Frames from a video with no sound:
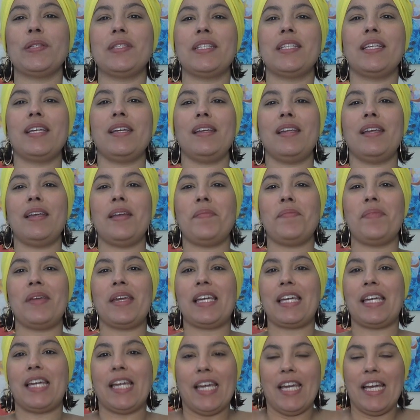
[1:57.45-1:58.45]
teeny
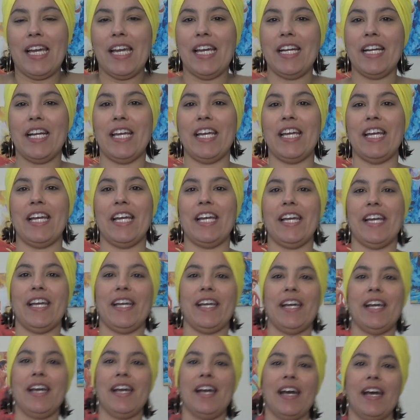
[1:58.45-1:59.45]

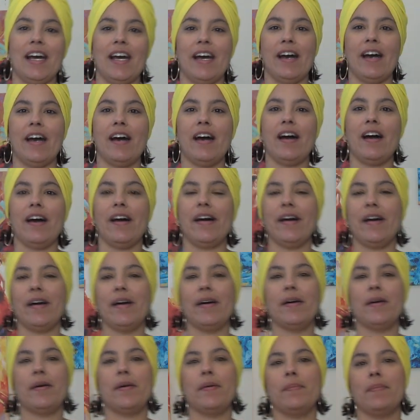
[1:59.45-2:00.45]
bikini.
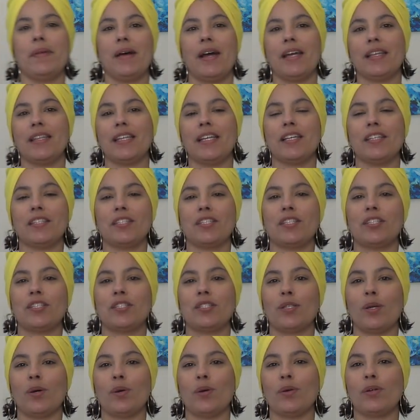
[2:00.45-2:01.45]
Um, I think it's
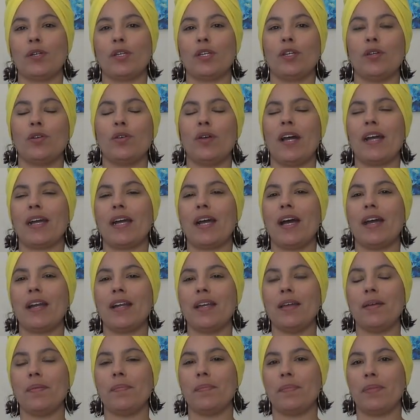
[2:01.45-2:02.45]
so cute. I got
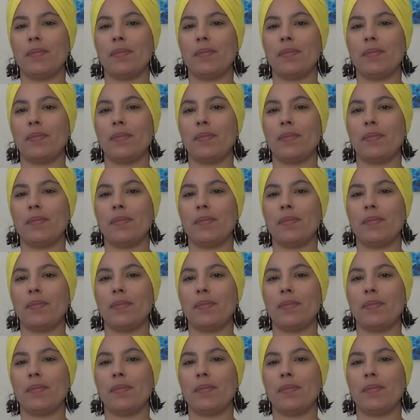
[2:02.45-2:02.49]
it in